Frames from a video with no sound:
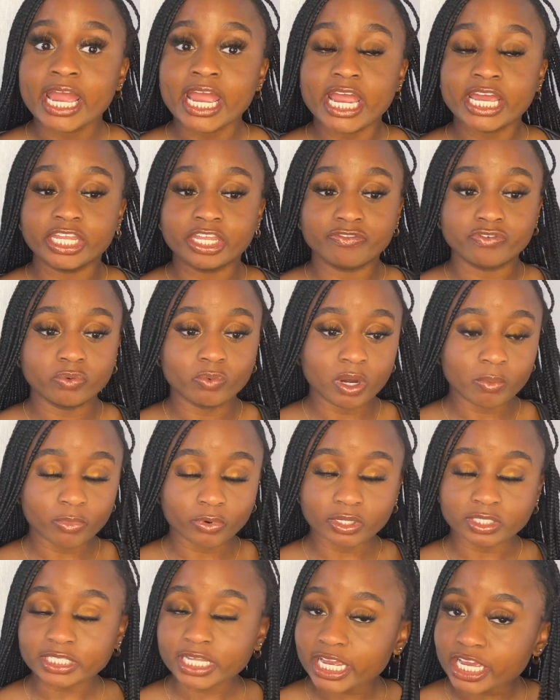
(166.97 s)
And if you want
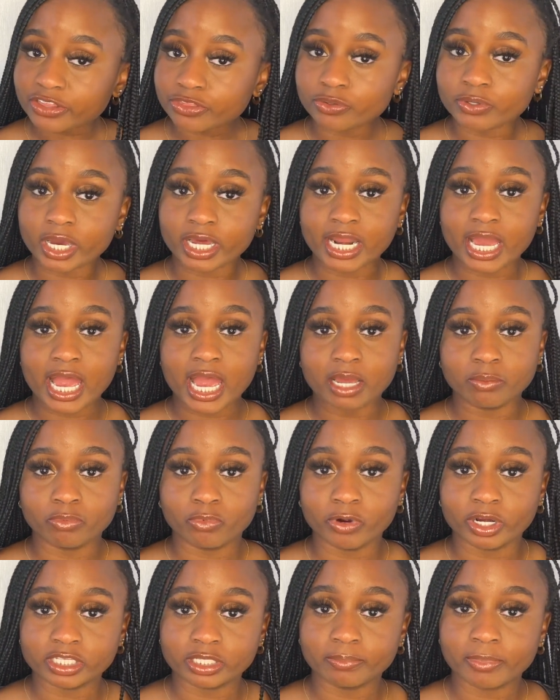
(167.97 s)
more length, you gotta add
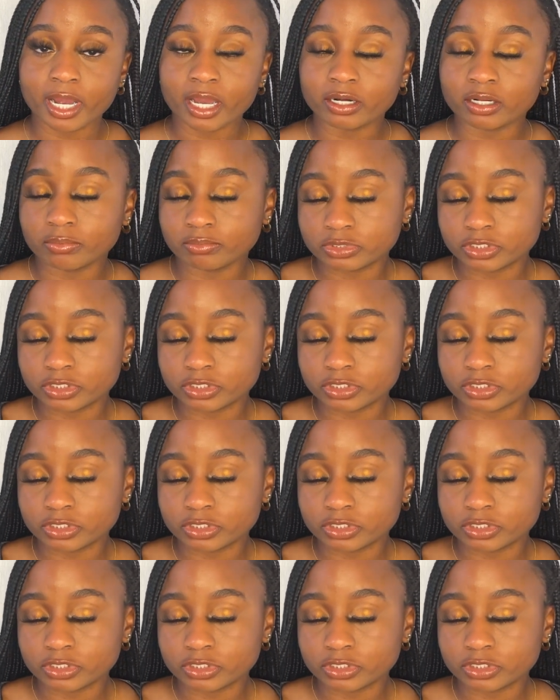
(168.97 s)
more at the bottom.